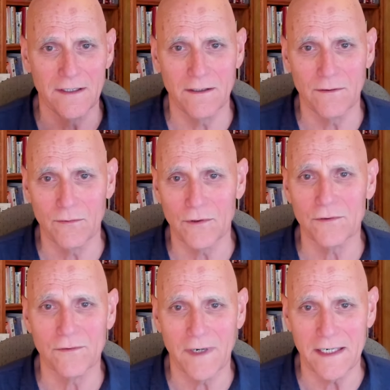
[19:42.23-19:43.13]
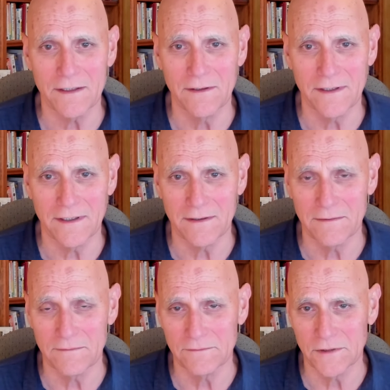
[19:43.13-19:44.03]
worldwide
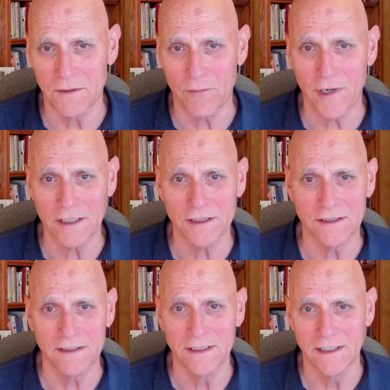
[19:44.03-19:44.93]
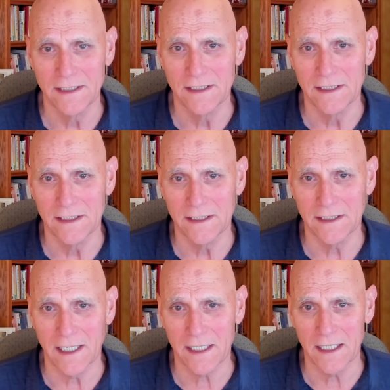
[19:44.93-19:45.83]
depression
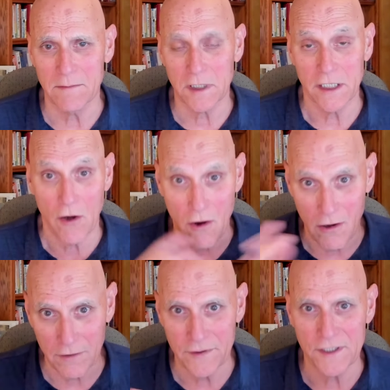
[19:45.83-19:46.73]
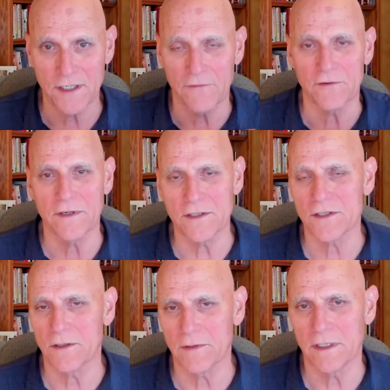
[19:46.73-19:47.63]
economically, all of us suffer, and
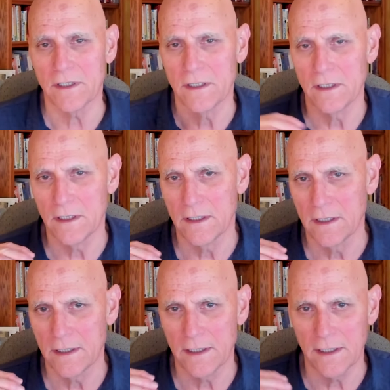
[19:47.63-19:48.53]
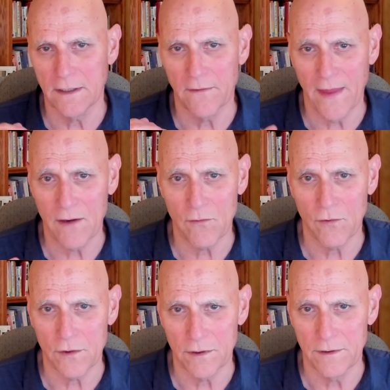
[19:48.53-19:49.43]
so on. In that
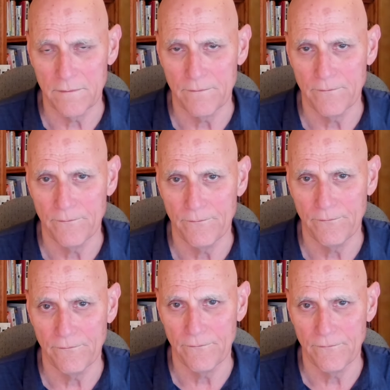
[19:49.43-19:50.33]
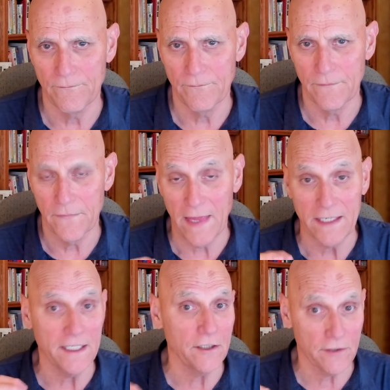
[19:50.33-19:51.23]
world,
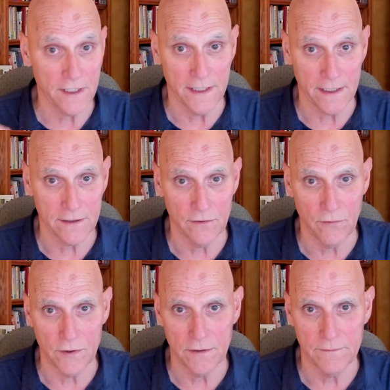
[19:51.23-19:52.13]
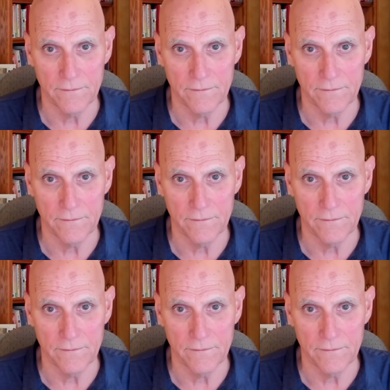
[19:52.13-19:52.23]
that interconnected world,